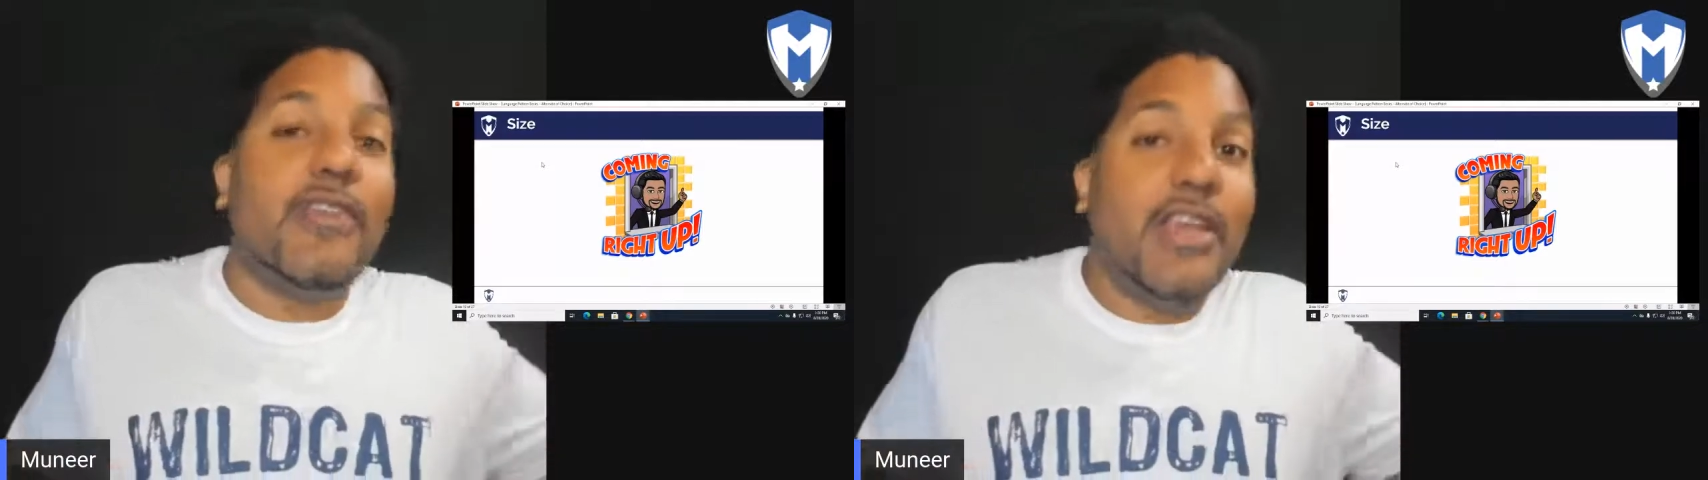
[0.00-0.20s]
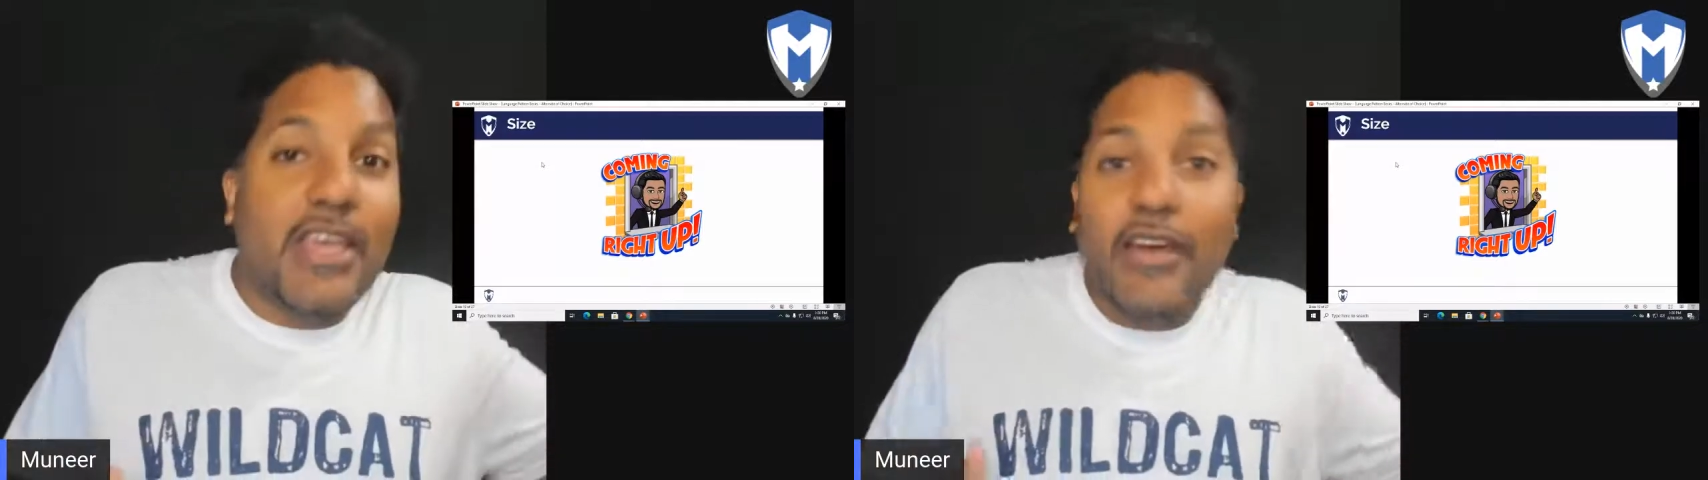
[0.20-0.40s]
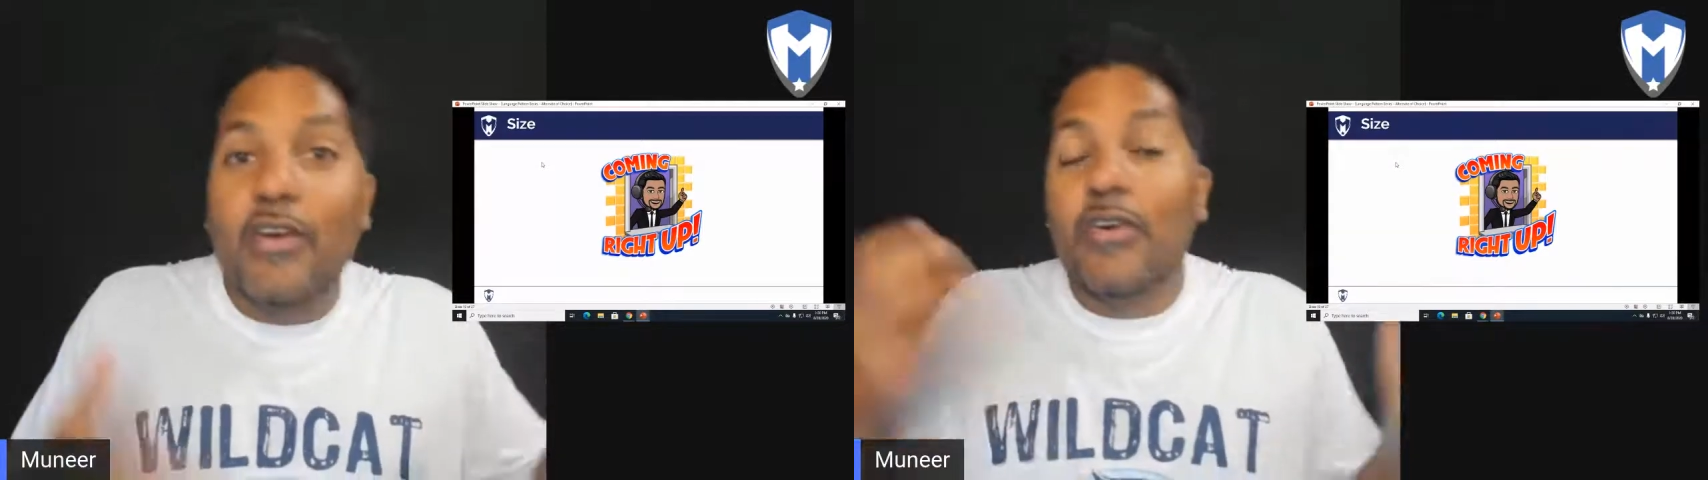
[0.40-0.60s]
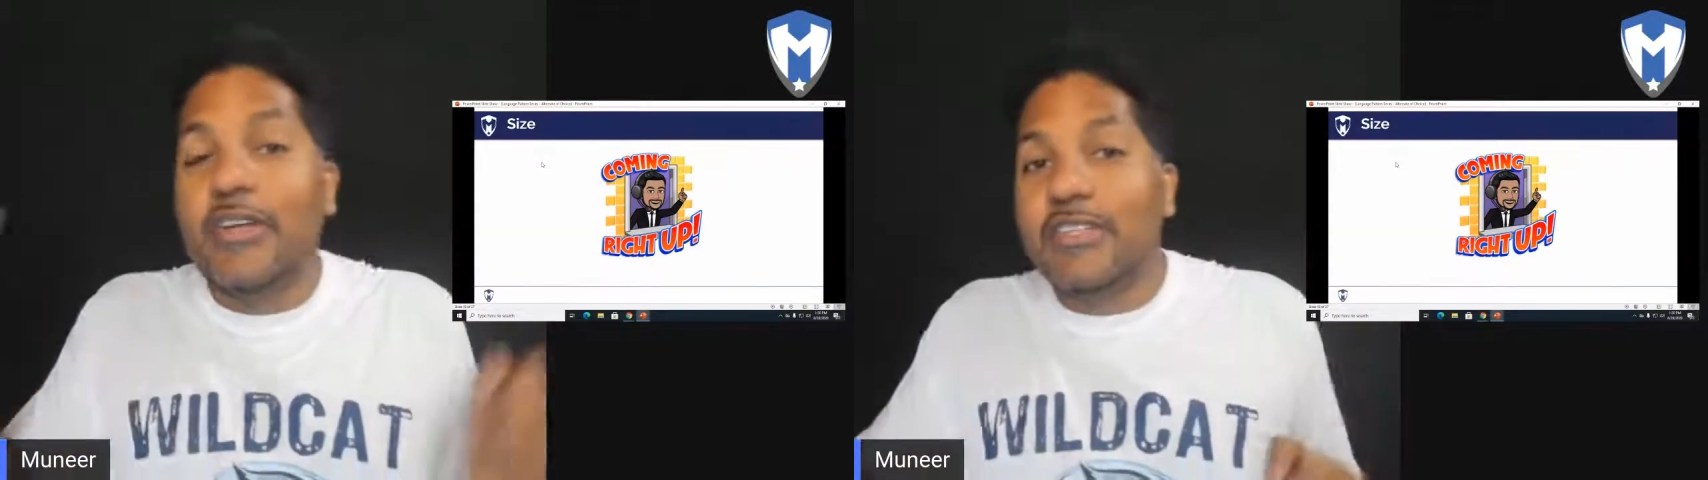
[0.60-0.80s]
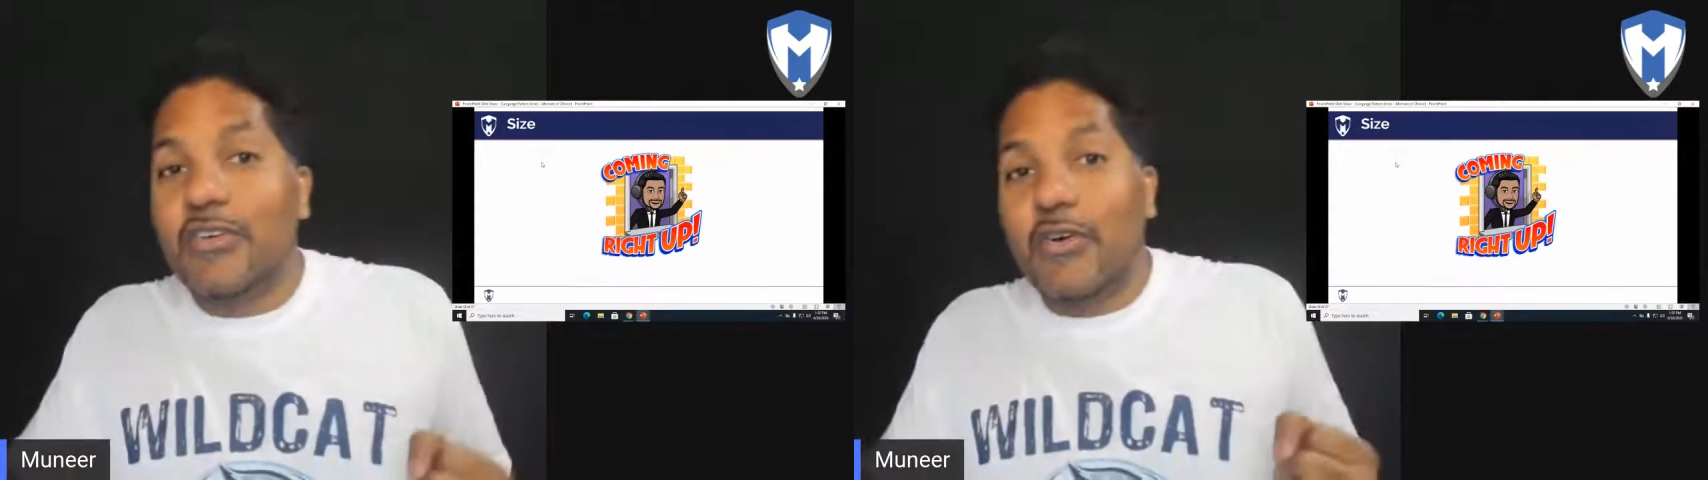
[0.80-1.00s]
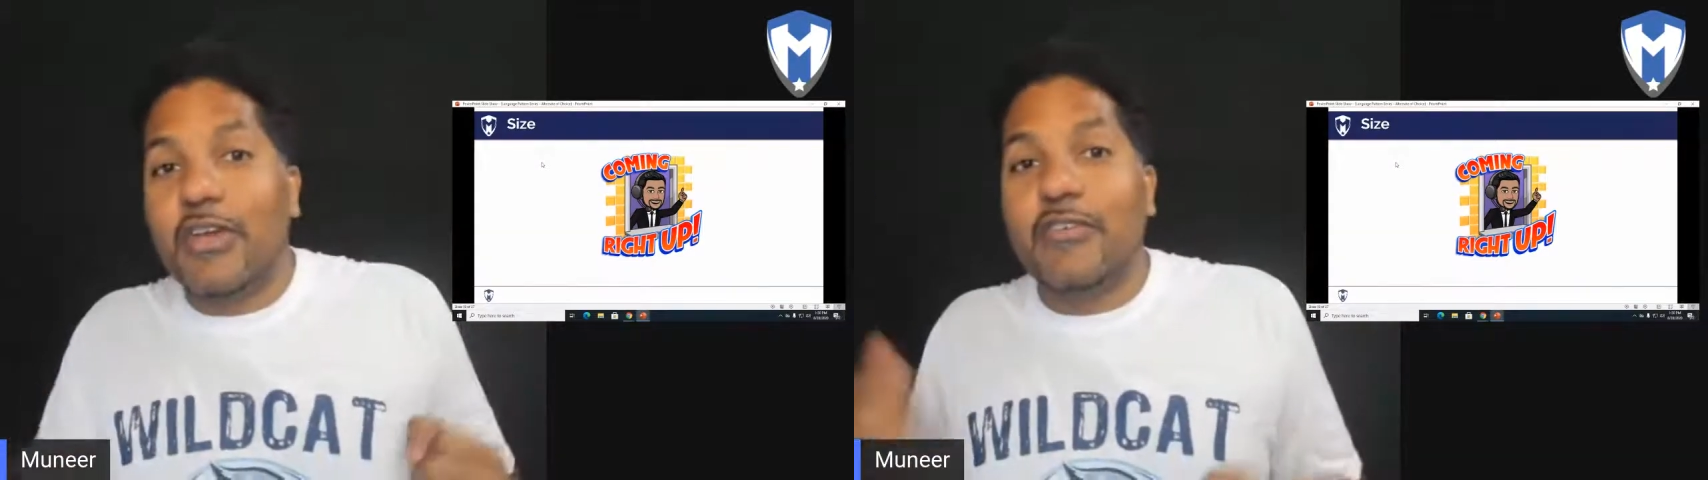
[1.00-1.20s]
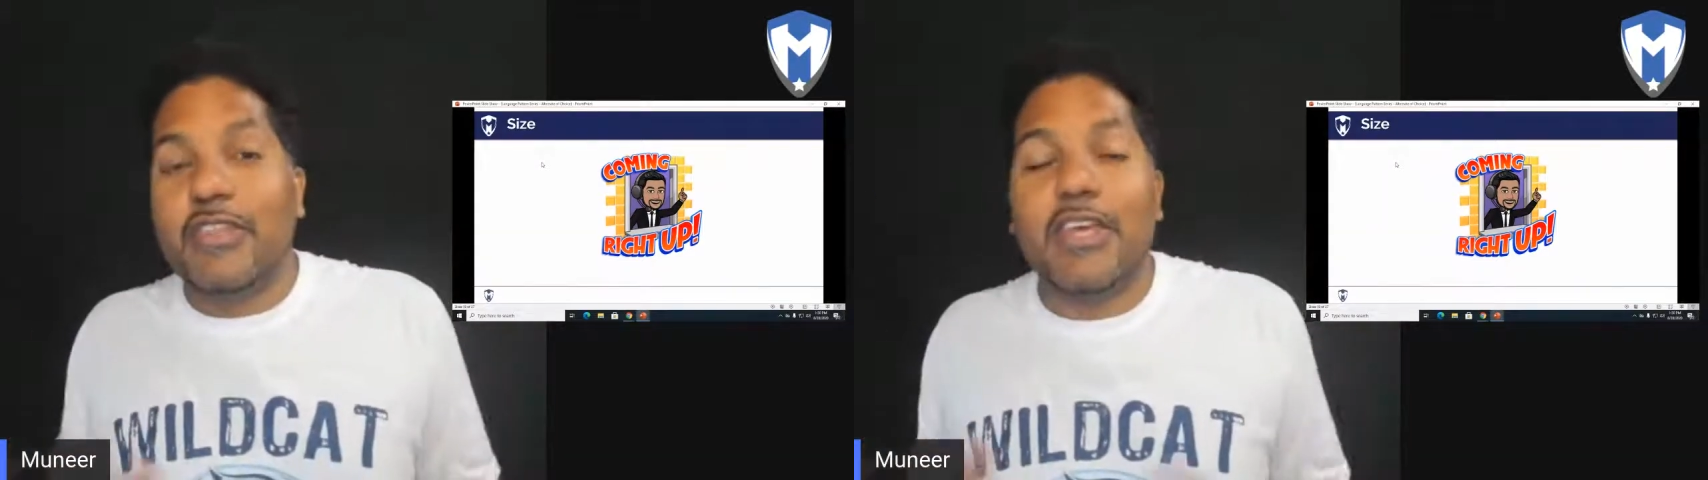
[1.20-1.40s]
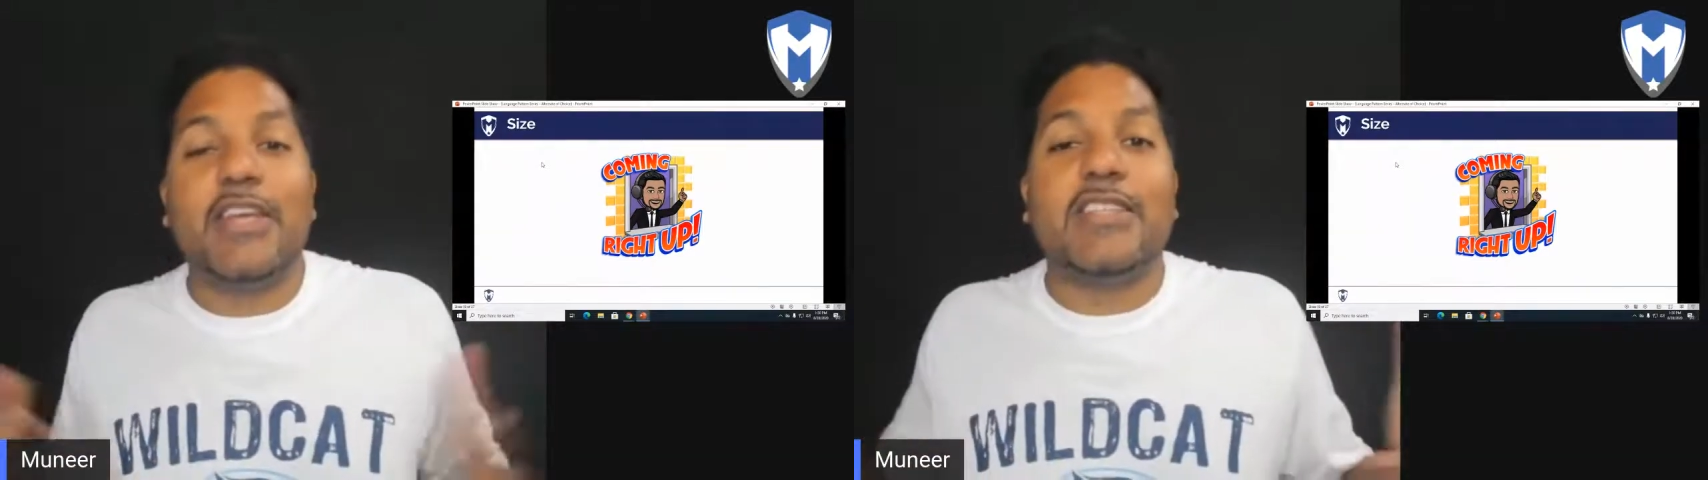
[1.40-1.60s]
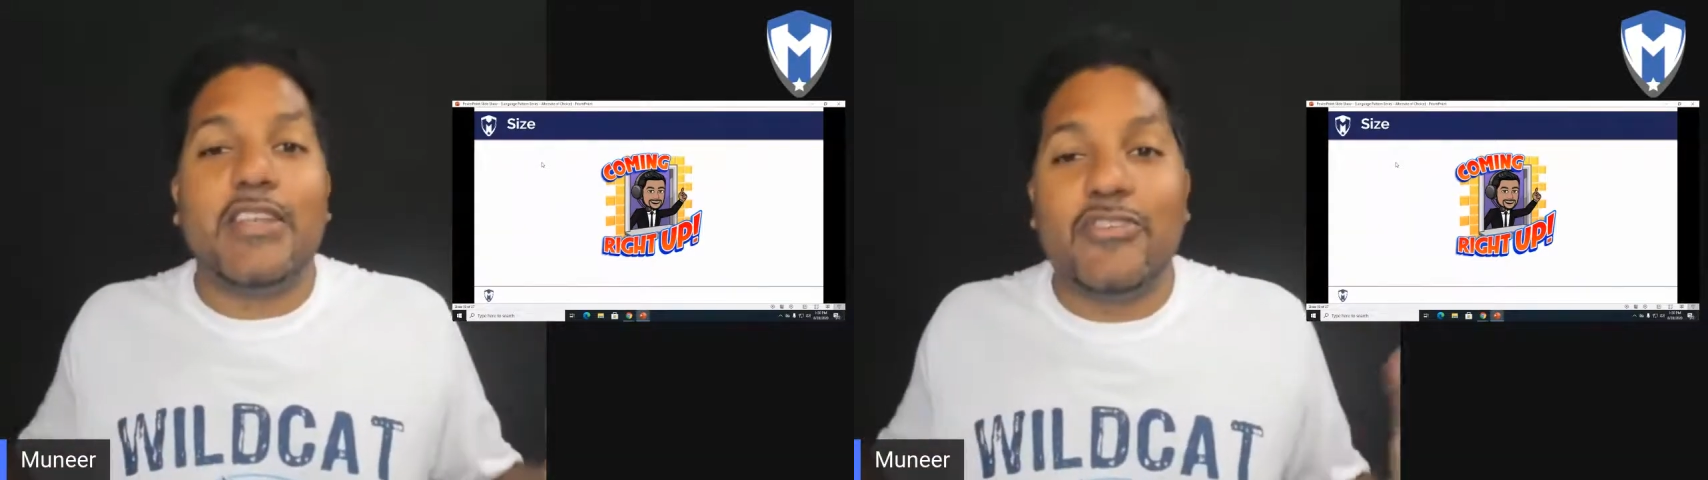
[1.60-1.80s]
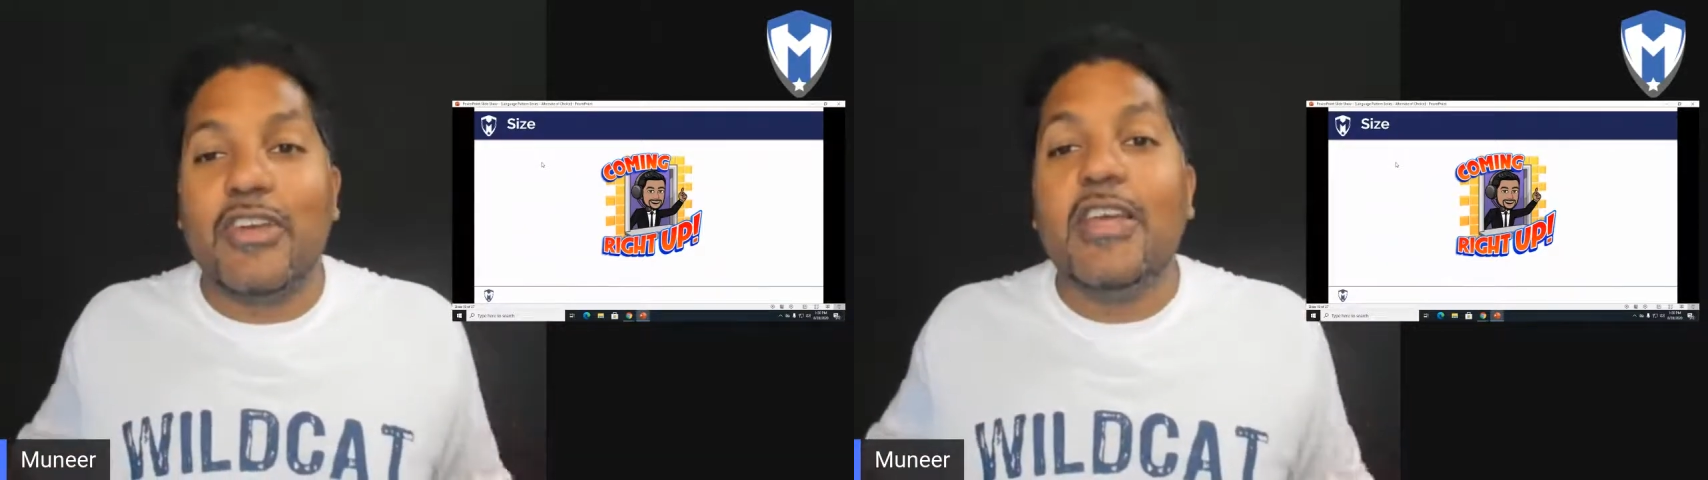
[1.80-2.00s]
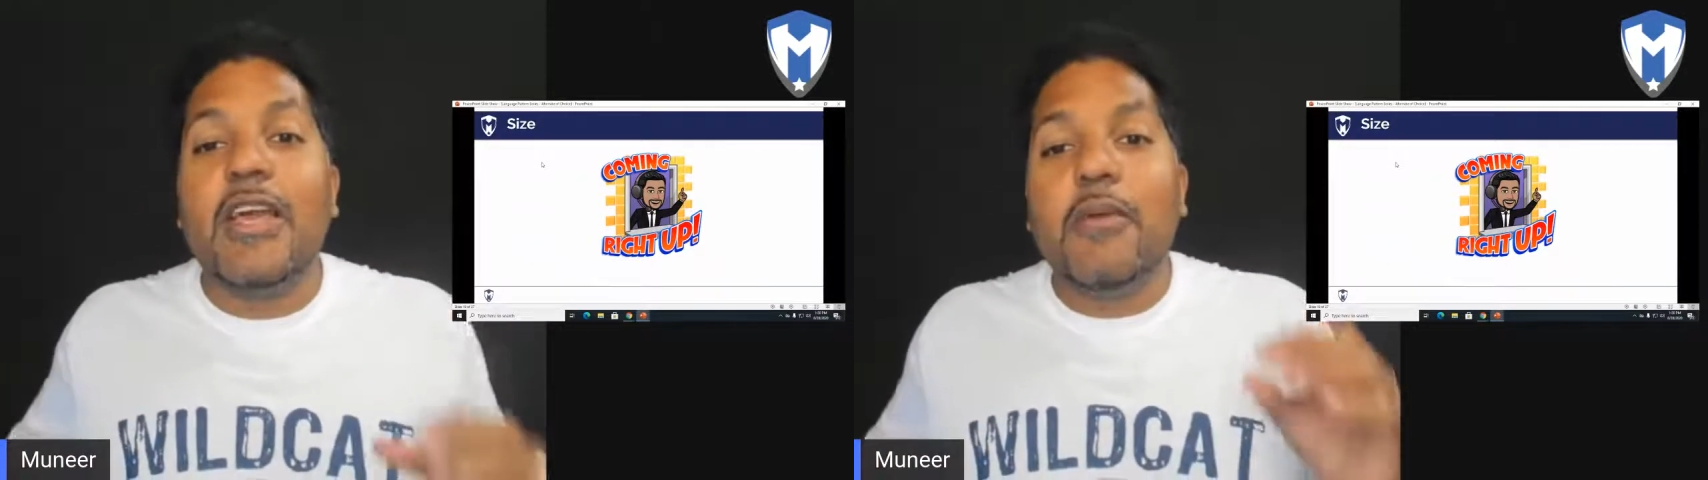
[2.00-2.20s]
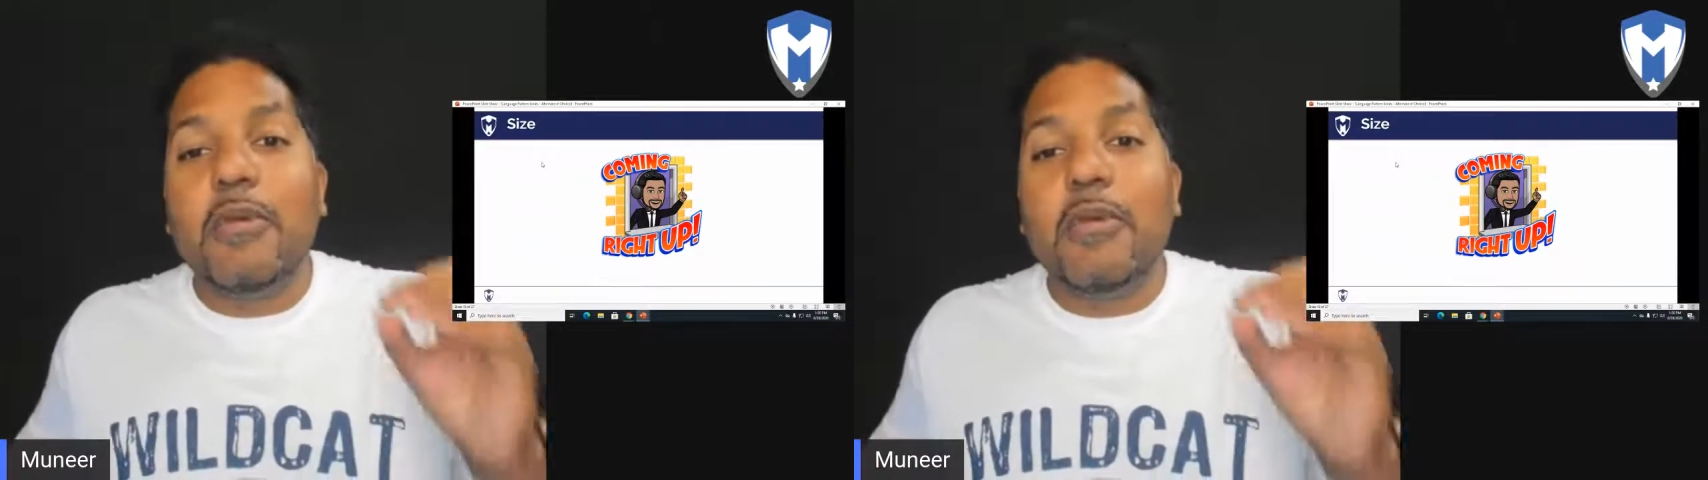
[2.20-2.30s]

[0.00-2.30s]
over here or is it growing over there, etc.?